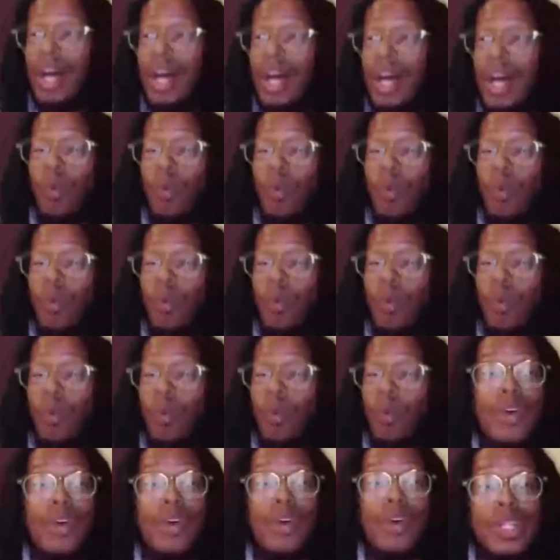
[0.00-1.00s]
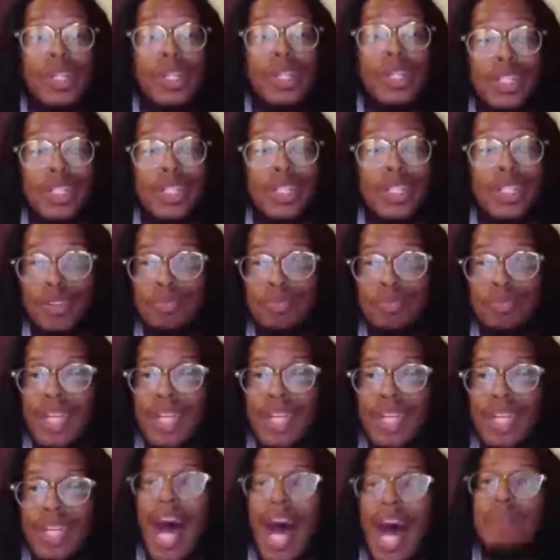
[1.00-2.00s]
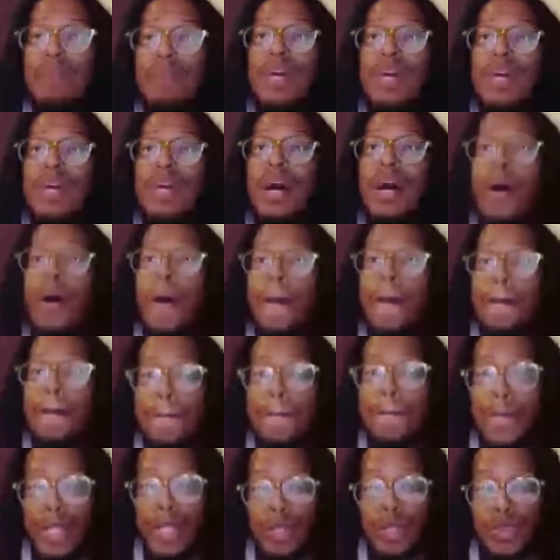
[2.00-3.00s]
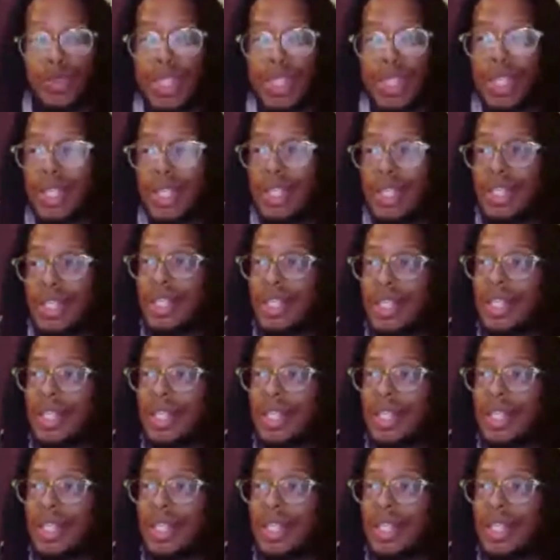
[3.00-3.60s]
While I'm focusing on me, I'm building